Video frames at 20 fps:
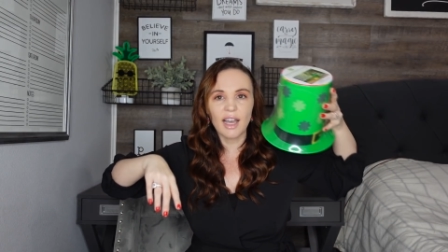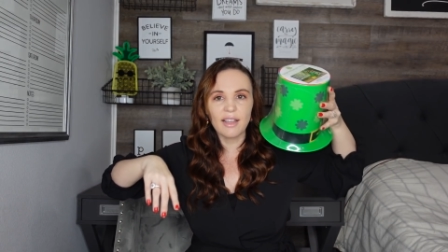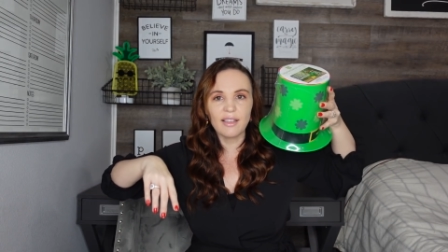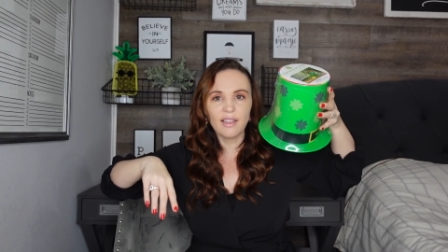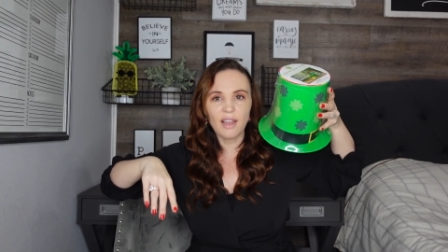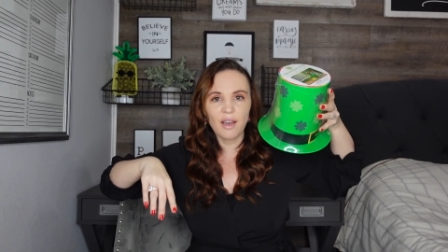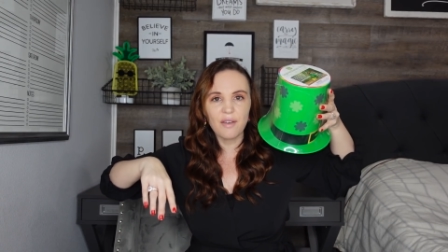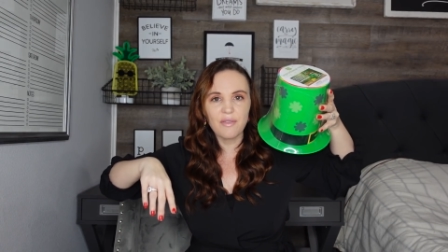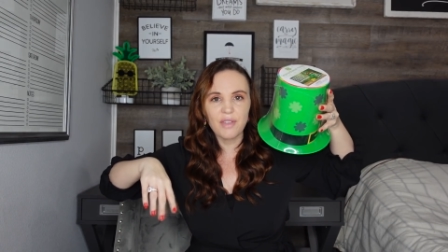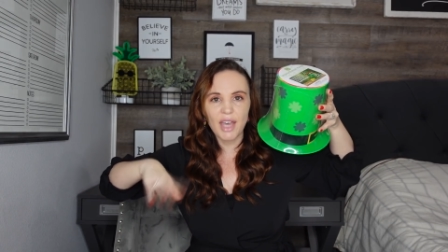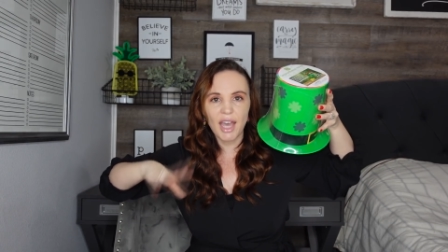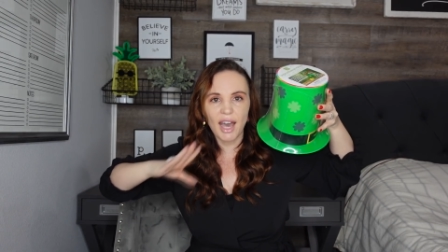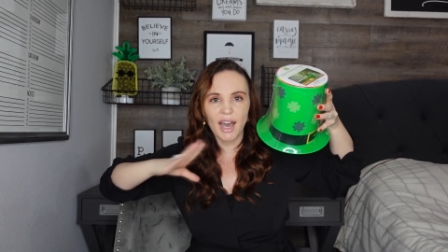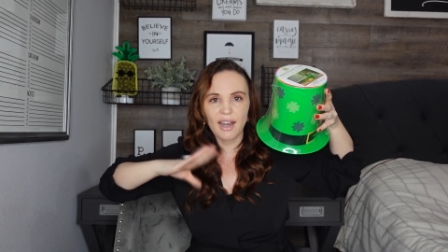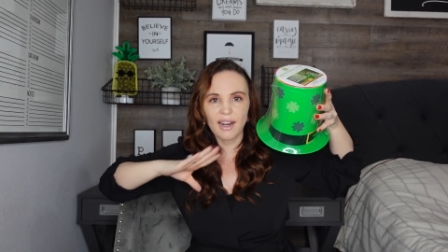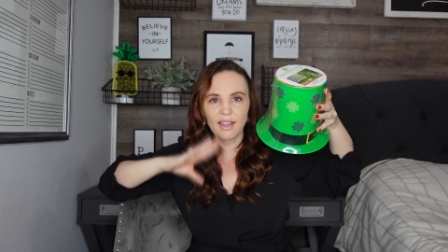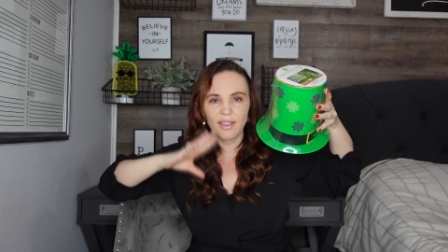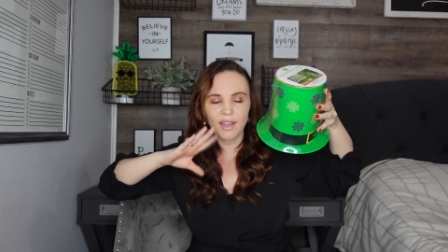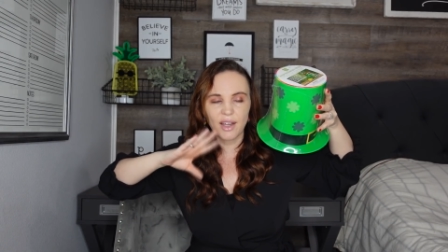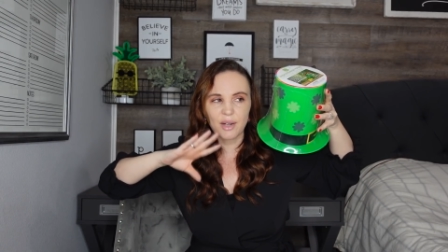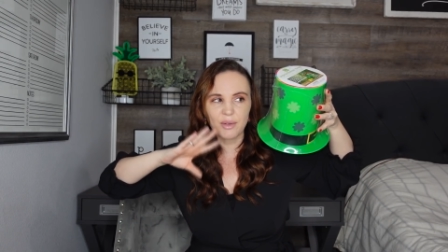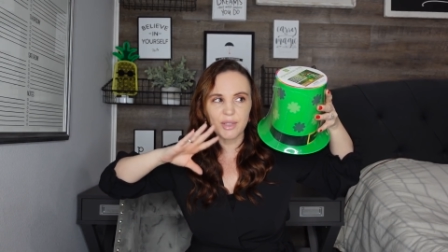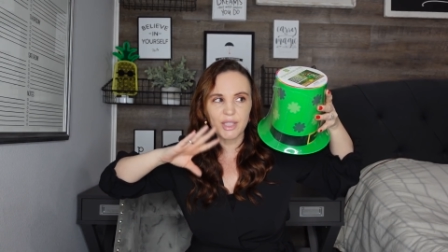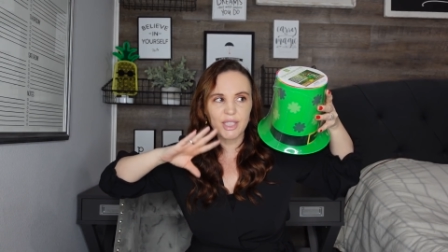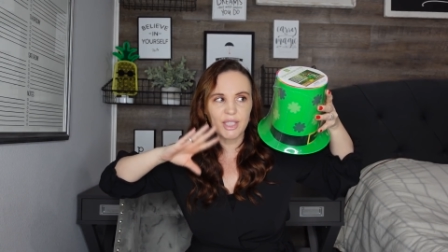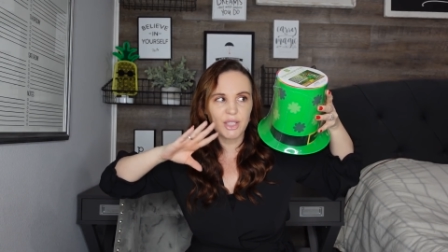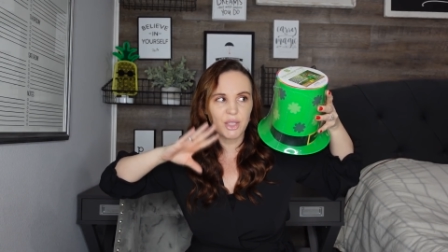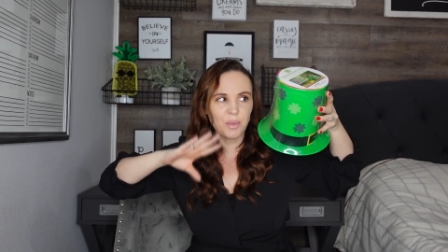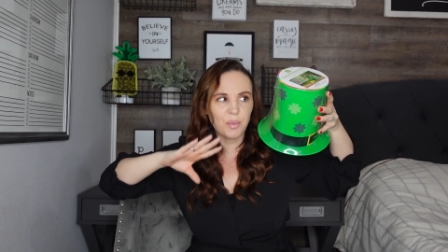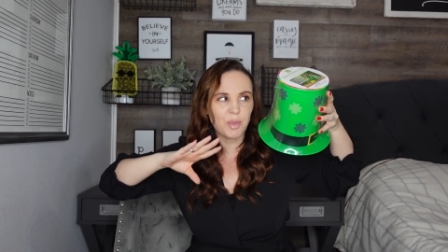love the hat. I thought it
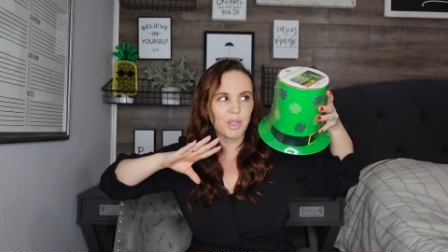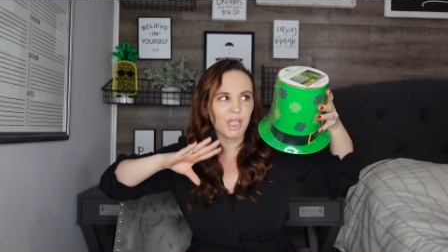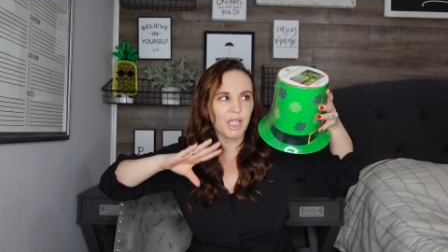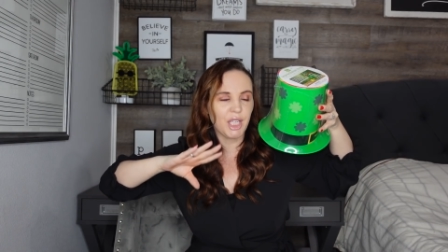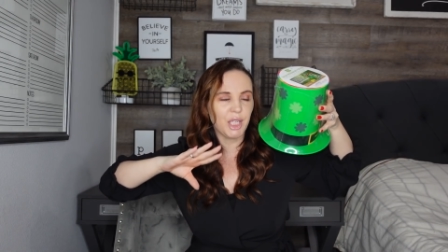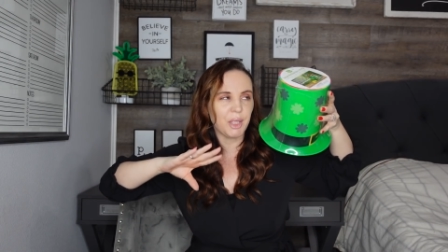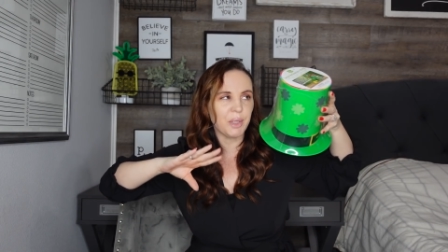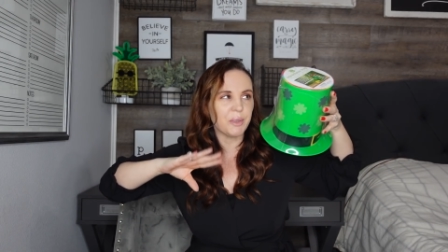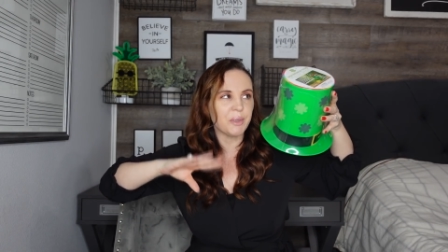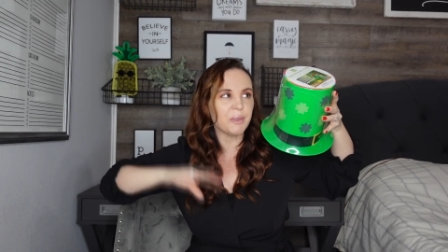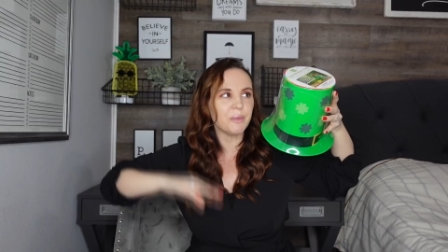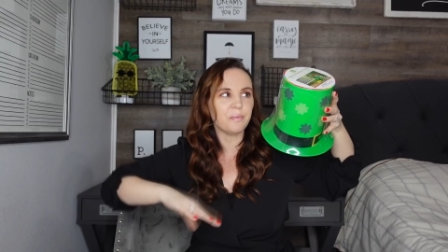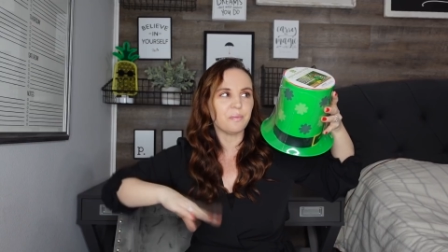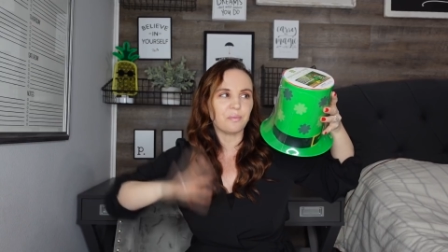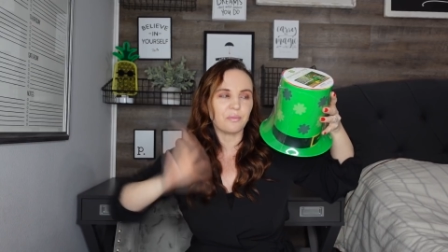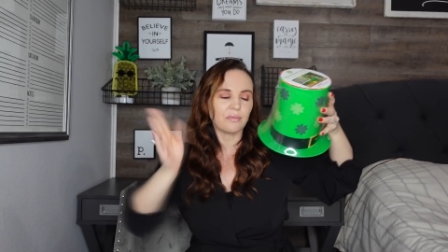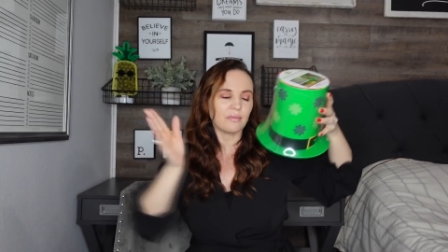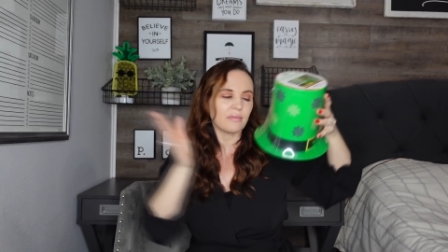was super cute.